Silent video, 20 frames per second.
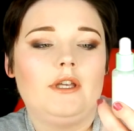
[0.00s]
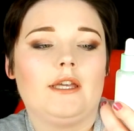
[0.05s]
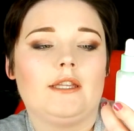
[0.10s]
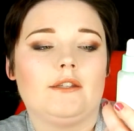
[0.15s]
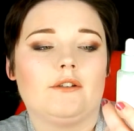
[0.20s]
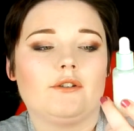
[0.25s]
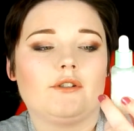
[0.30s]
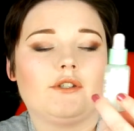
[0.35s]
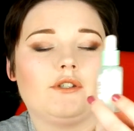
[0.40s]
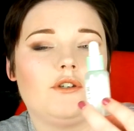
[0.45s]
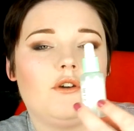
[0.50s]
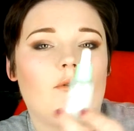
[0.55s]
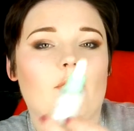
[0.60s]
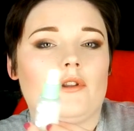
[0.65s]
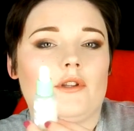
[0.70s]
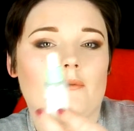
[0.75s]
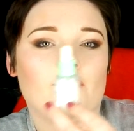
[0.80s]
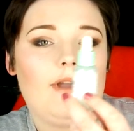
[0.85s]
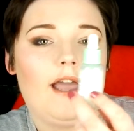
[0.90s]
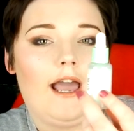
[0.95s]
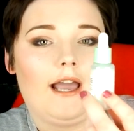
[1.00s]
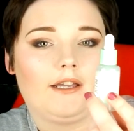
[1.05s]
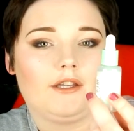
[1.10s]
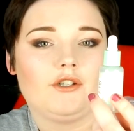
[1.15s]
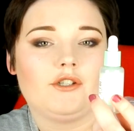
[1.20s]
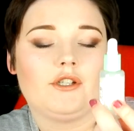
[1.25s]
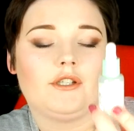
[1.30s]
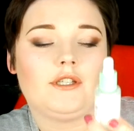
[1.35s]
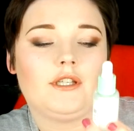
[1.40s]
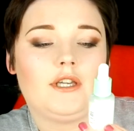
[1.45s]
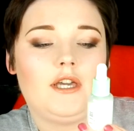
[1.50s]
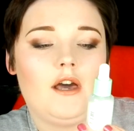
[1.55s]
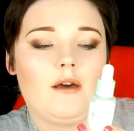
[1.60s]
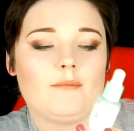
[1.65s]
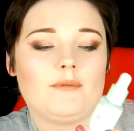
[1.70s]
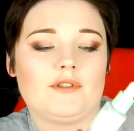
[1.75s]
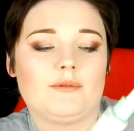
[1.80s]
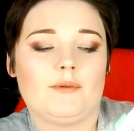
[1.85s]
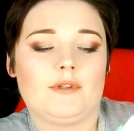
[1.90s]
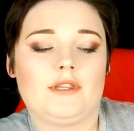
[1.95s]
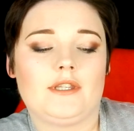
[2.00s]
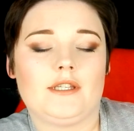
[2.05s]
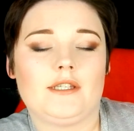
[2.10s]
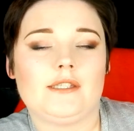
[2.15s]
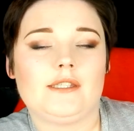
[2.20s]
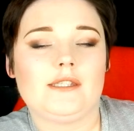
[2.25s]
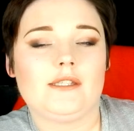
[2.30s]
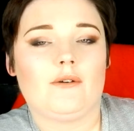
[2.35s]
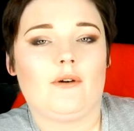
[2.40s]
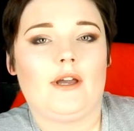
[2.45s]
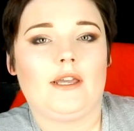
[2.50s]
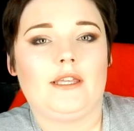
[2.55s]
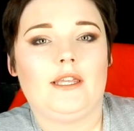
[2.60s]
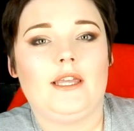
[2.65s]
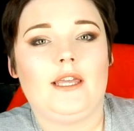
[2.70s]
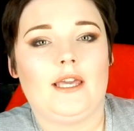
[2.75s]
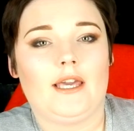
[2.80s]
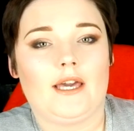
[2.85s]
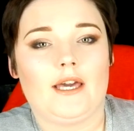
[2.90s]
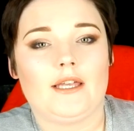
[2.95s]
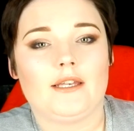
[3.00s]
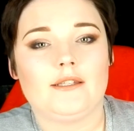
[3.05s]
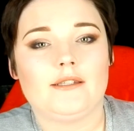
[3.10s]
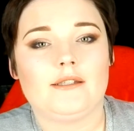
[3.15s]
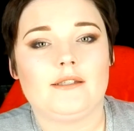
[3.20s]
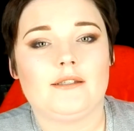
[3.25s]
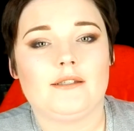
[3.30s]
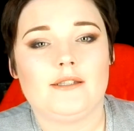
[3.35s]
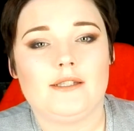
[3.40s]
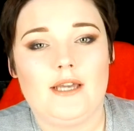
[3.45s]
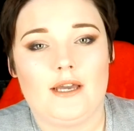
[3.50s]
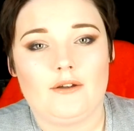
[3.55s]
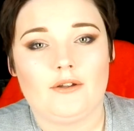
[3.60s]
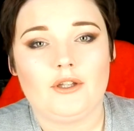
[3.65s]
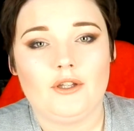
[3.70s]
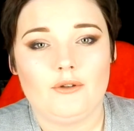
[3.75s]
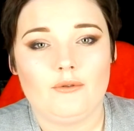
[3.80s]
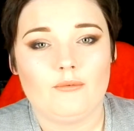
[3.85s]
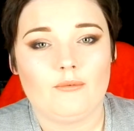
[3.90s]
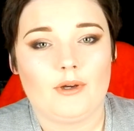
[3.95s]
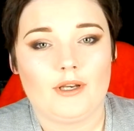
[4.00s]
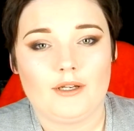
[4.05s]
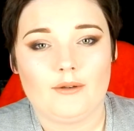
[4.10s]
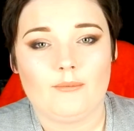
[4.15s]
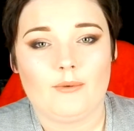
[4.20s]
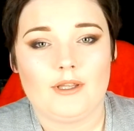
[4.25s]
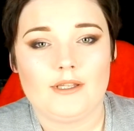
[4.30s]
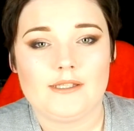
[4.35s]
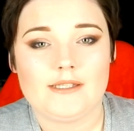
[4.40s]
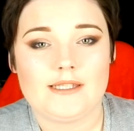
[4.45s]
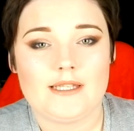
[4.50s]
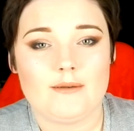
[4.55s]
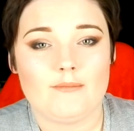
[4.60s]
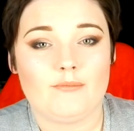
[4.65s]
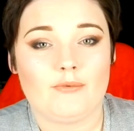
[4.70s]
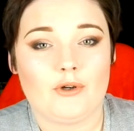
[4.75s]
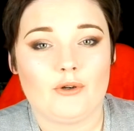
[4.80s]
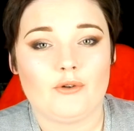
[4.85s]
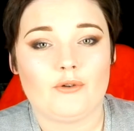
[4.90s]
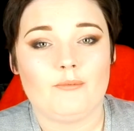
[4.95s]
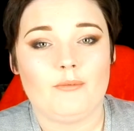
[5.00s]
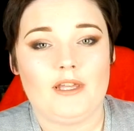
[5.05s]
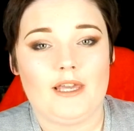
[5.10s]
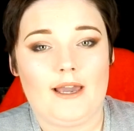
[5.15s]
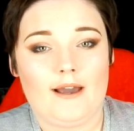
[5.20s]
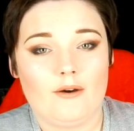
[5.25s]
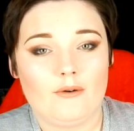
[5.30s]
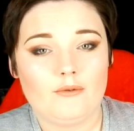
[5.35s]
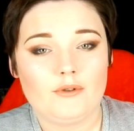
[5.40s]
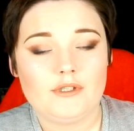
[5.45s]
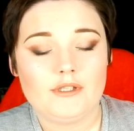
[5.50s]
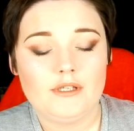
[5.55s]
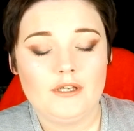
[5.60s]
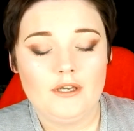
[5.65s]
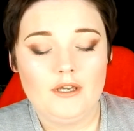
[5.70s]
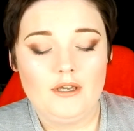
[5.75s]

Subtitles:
and there's no other packaging that comes with this, so I can't tell you what it was that broke me out,